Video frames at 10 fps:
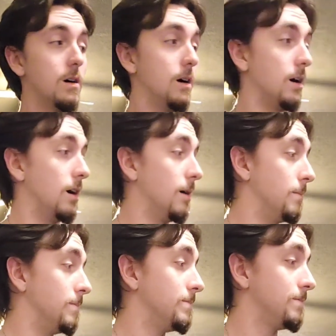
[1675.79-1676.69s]

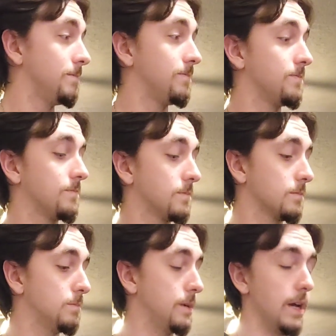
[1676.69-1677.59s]

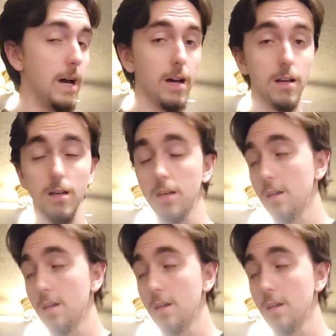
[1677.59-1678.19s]
But yeah,